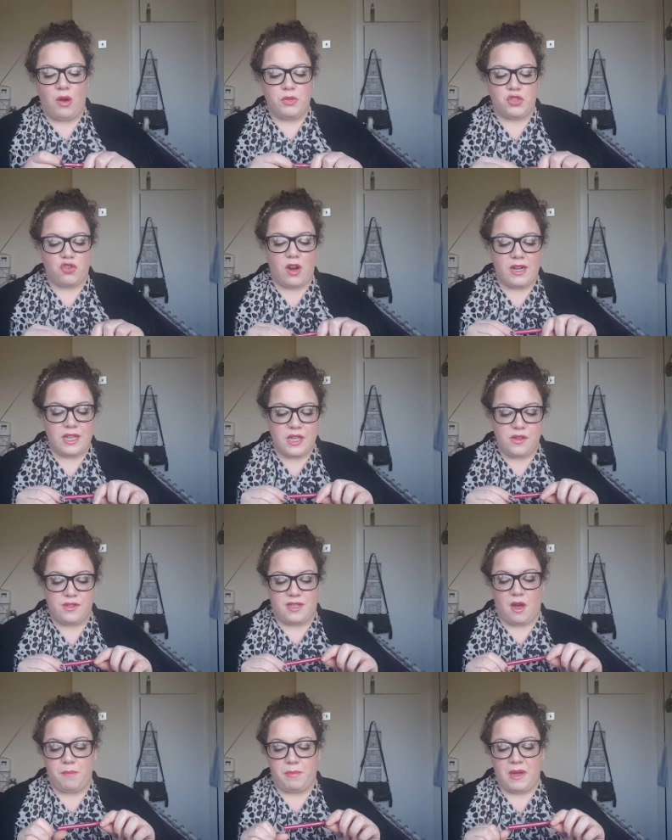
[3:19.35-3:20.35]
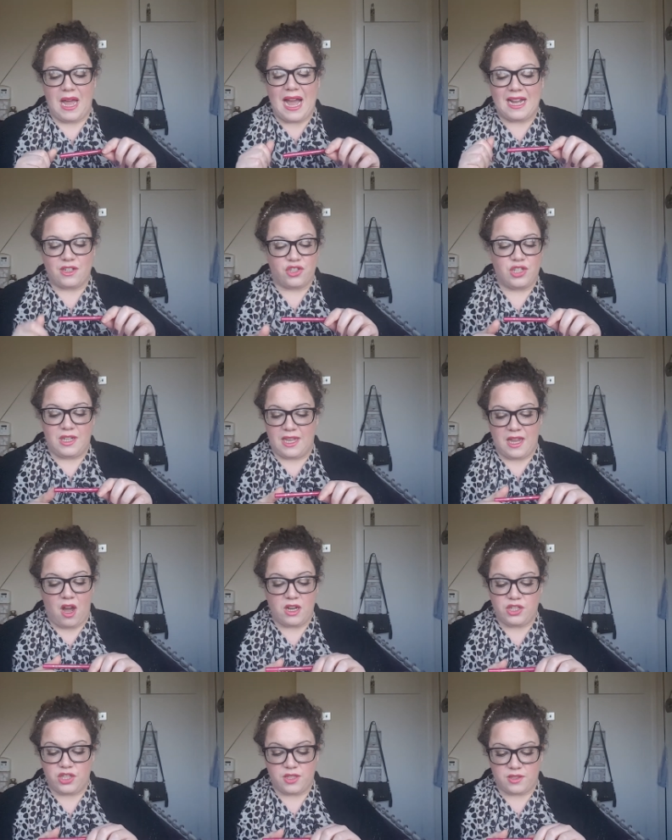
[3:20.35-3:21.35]
I was trying to use up, but actually
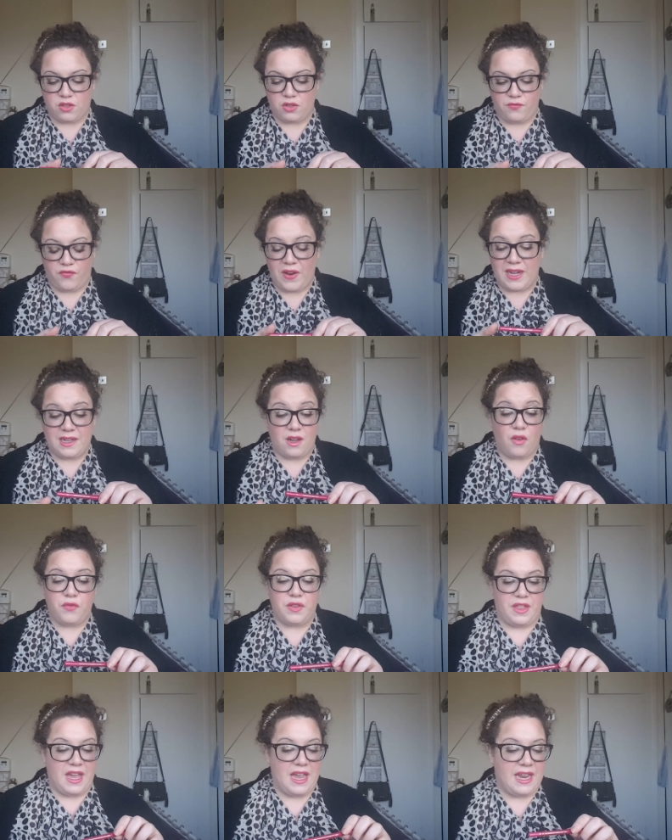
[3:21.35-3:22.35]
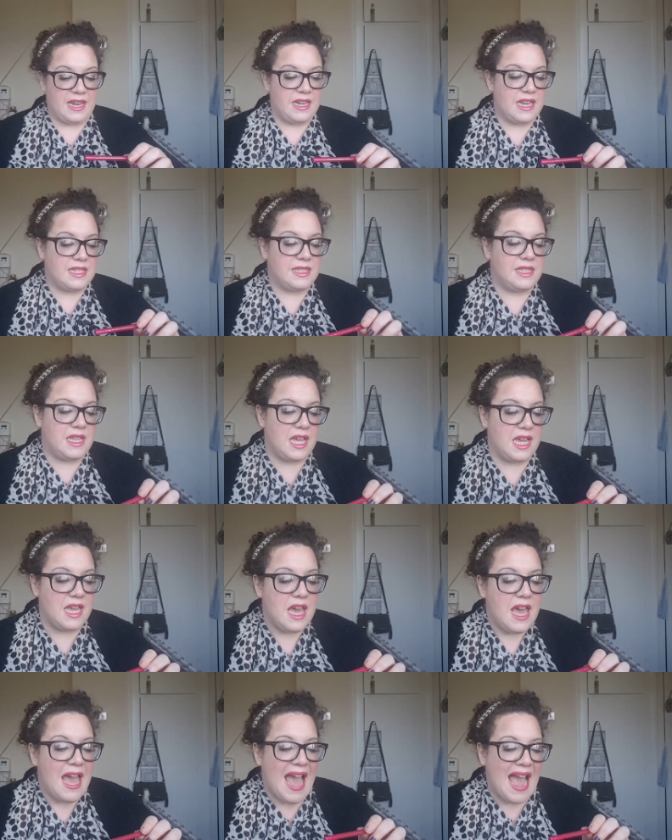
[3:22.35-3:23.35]
I just fell in love with it, and it's the
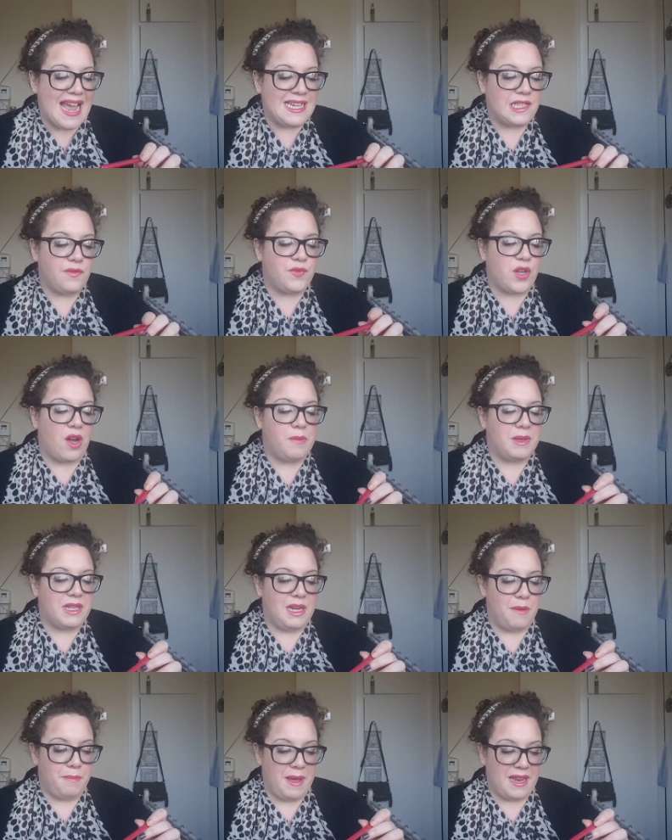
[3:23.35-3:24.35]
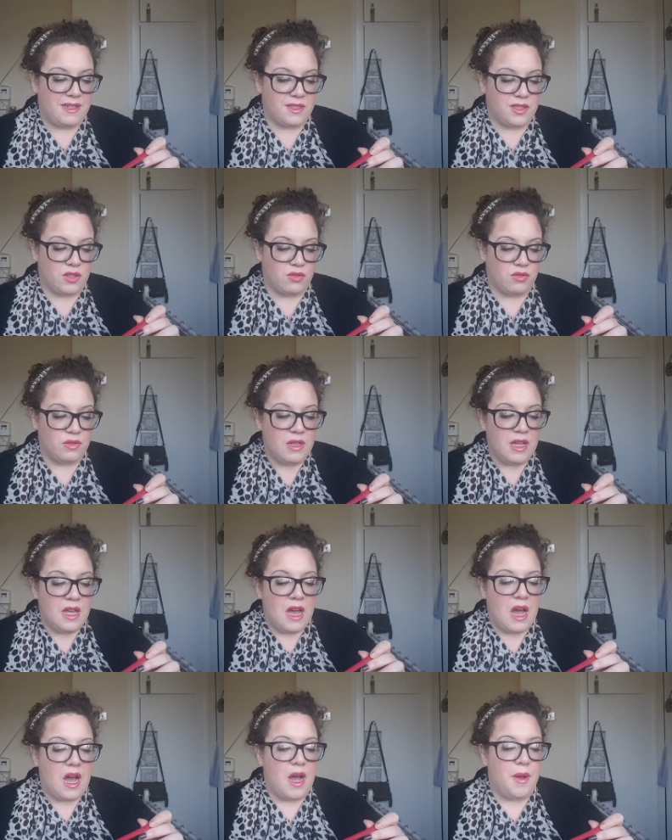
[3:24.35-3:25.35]
Ace of Diamond lip pencil
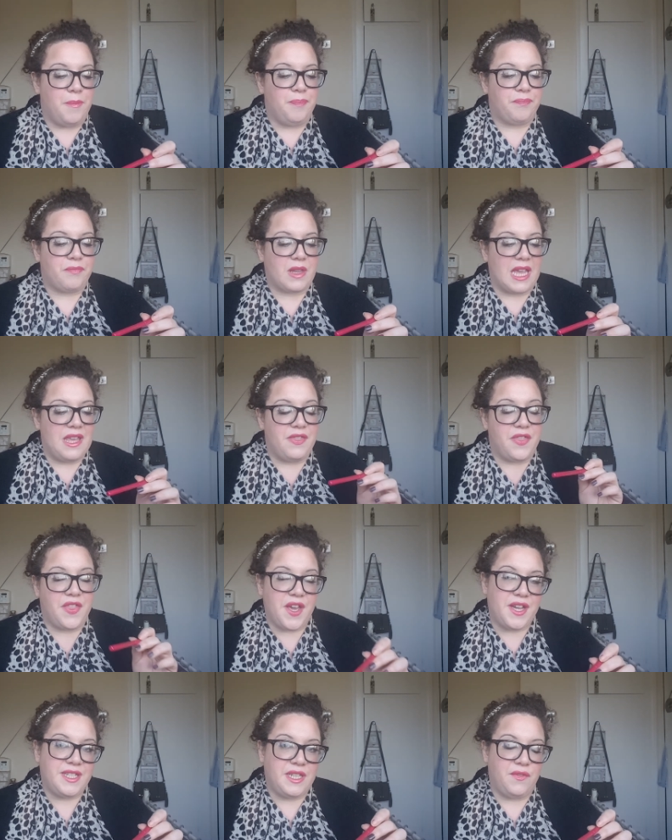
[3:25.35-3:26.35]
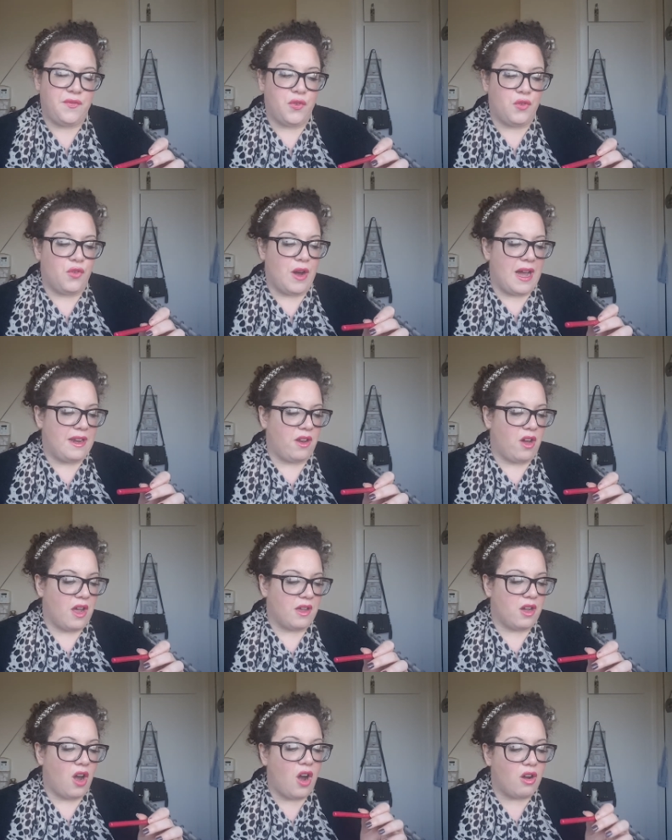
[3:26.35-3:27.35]
in 34, and
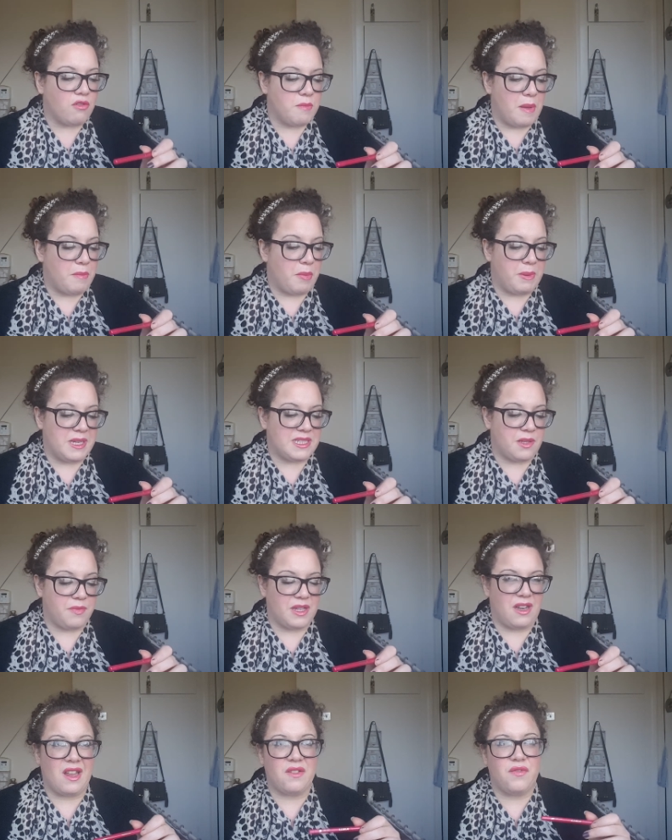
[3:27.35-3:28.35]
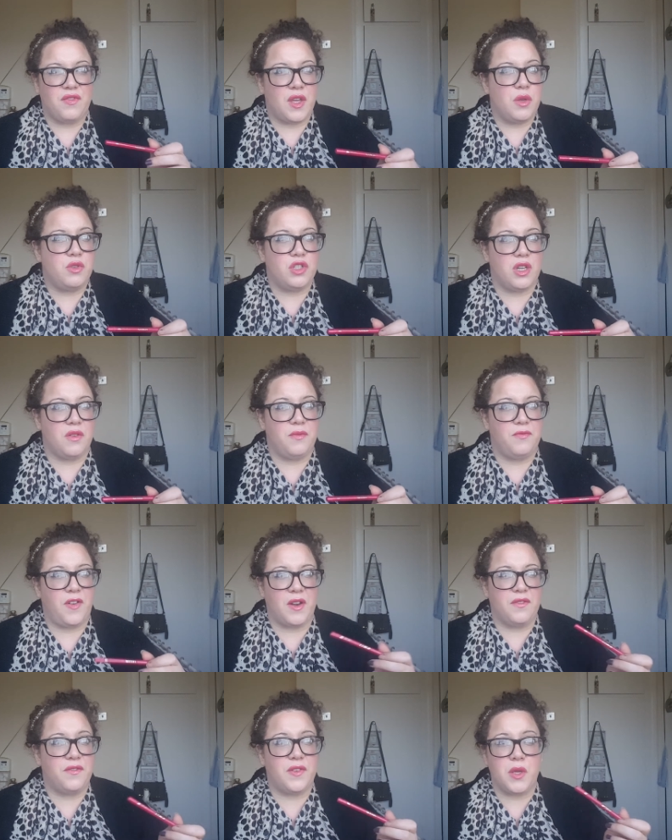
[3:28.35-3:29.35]
I can't remember, but it's something like Fuchsia,
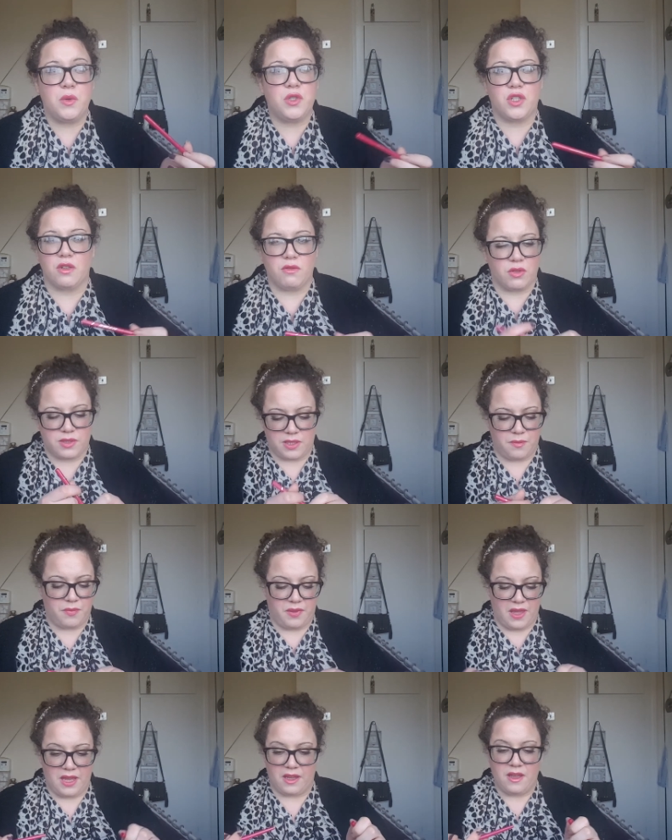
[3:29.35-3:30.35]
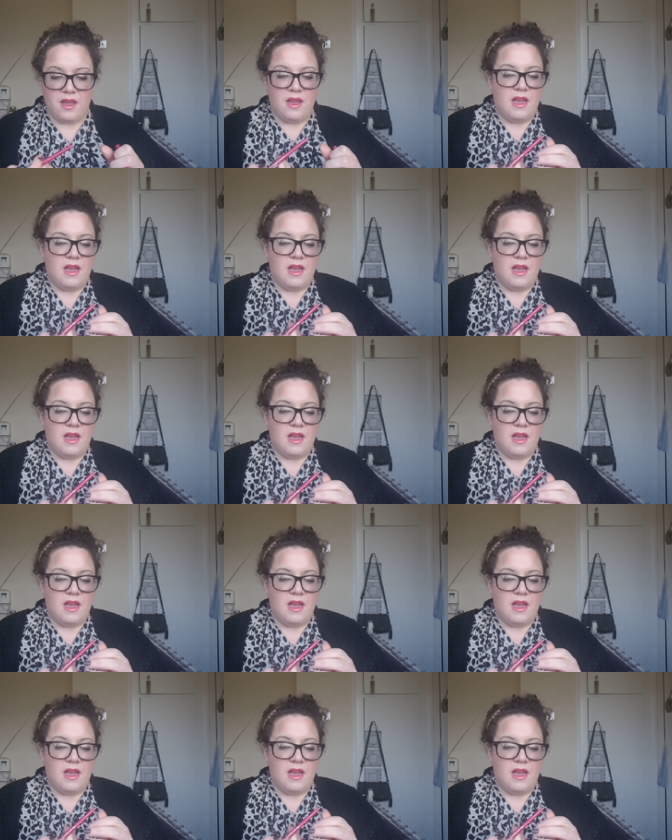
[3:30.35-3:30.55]
Fun Fuchsia or something.